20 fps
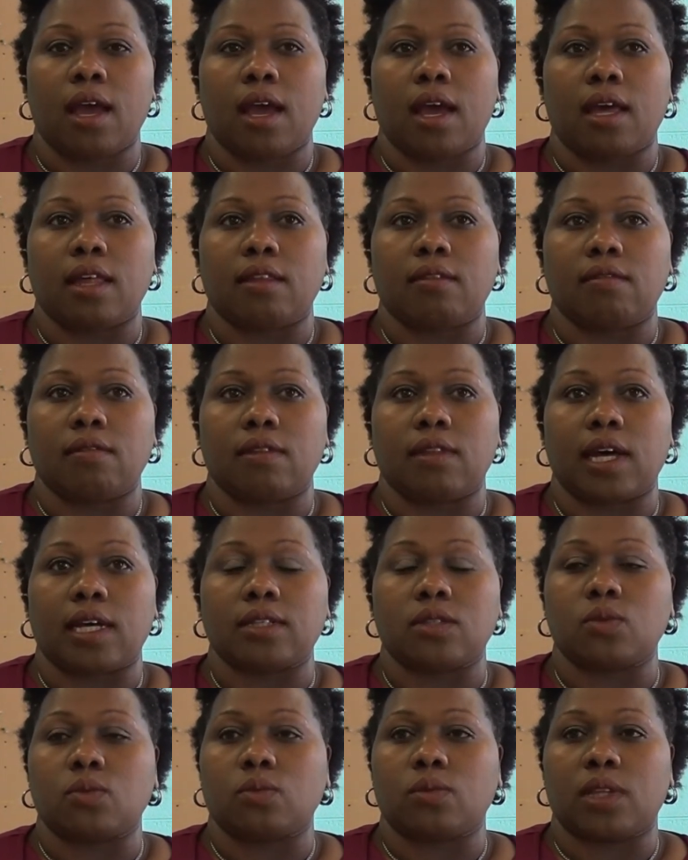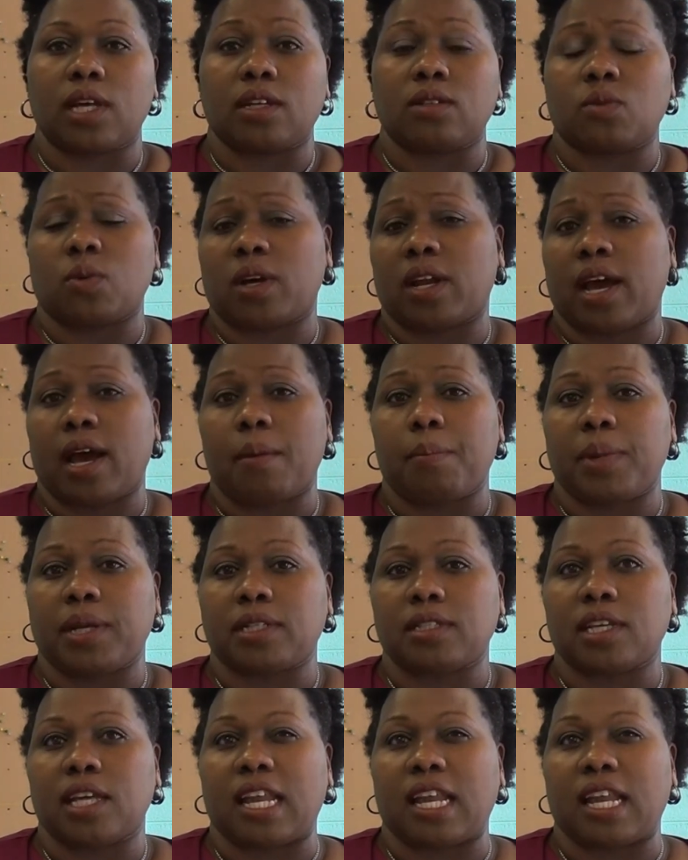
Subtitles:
And that's what happens.